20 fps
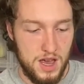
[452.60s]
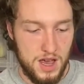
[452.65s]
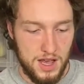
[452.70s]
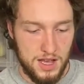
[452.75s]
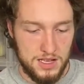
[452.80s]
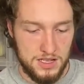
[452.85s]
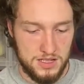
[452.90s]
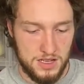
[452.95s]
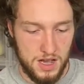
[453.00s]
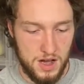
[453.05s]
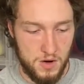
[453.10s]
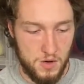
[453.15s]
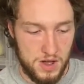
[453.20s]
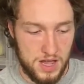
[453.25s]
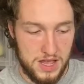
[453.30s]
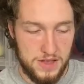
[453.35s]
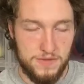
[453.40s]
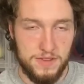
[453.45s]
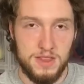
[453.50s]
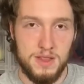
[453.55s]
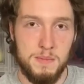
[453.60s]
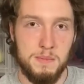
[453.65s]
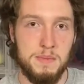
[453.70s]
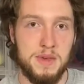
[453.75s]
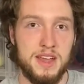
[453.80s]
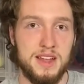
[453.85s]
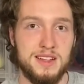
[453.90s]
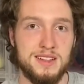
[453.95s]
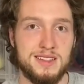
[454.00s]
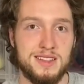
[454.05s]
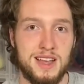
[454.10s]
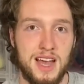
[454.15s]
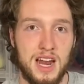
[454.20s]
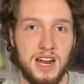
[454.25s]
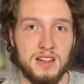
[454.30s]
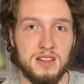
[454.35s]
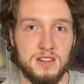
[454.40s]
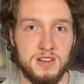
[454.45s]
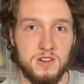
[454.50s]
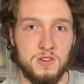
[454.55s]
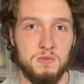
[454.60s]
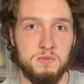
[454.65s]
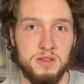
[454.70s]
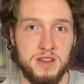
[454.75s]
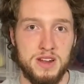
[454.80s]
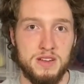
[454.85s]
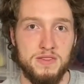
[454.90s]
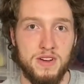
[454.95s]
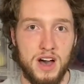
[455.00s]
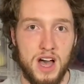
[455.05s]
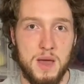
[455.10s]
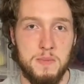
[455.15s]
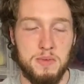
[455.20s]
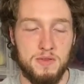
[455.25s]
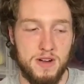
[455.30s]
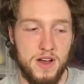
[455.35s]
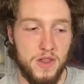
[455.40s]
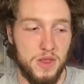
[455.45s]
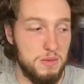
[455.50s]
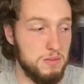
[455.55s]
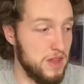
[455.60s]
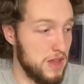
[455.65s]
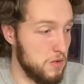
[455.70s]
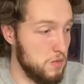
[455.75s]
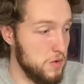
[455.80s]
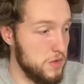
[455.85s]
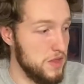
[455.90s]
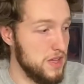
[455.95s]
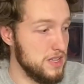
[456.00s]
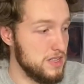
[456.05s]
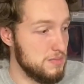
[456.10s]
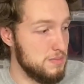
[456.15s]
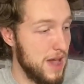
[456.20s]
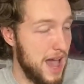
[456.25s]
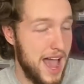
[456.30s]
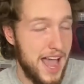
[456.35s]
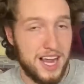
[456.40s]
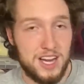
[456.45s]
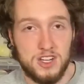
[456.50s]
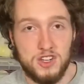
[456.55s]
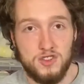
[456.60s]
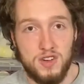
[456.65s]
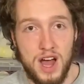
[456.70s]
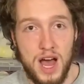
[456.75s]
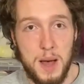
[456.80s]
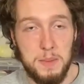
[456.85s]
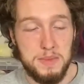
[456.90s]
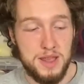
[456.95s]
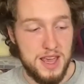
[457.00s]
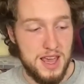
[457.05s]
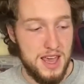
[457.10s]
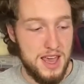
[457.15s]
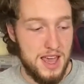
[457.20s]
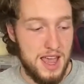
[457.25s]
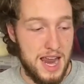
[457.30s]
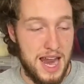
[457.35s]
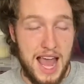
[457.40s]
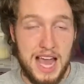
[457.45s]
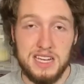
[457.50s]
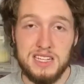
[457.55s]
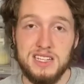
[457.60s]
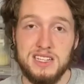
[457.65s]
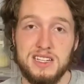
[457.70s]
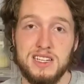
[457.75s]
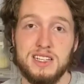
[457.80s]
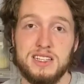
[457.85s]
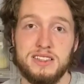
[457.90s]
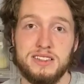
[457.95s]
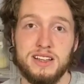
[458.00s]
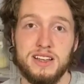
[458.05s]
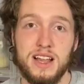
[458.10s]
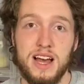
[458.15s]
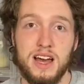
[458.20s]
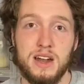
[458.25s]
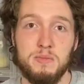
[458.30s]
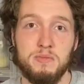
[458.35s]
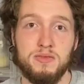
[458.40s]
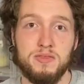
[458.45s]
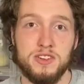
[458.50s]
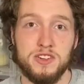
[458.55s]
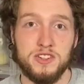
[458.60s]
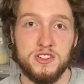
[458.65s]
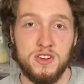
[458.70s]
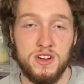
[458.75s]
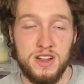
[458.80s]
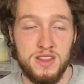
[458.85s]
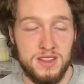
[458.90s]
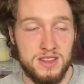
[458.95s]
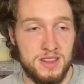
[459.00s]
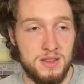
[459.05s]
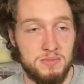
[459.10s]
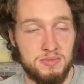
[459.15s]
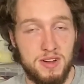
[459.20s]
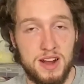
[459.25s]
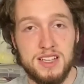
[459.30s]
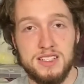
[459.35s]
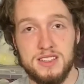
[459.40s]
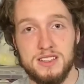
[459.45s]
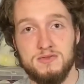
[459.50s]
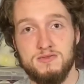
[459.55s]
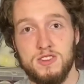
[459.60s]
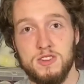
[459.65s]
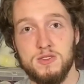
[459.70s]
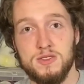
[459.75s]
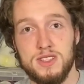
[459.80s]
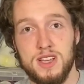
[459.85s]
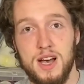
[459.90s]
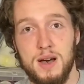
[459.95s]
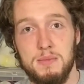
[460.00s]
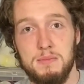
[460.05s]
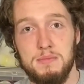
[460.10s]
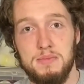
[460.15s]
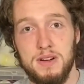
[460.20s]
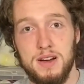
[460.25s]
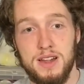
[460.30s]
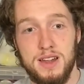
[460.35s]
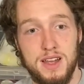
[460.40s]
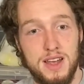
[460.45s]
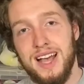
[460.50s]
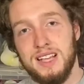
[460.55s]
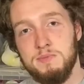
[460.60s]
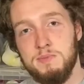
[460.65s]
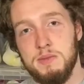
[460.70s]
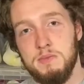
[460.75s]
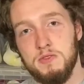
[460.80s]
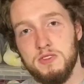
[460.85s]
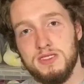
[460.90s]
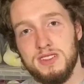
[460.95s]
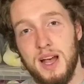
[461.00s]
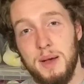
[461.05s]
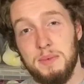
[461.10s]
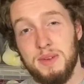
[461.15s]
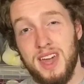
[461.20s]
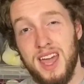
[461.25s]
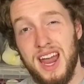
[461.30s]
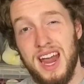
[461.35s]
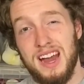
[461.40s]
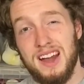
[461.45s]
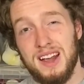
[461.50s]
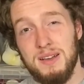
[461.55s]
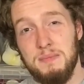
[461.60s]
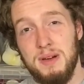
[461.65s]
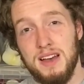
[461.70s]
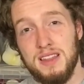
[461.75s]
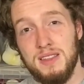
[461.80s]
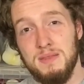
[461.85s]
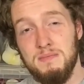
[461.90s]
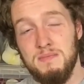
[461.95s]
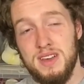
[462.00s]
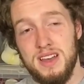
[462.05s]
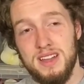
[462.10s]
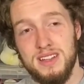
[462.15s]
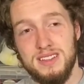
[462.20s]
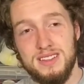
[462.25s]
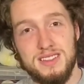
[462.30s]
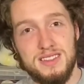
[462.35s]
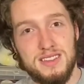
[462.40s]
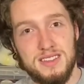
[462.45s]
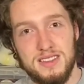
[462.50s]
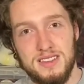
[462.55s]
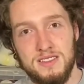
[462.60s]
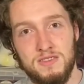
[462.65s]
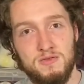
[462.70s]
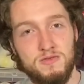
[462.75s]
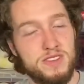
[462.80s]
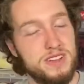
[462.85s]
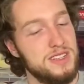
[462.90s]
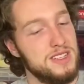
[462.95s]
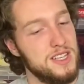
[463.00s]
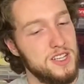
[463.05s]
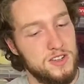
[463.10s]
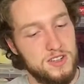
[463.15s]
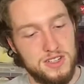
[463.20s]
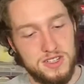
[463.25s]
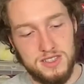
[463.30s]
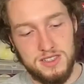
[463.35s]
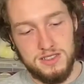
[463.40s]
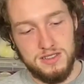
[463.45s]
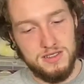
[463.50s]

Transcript: So even the mids got a little bit of hype around them. Like when this pack dropped, it actually did sell out, I'm pretty sure, and the prices rose up, but as people stopped caring about the mids, the resale just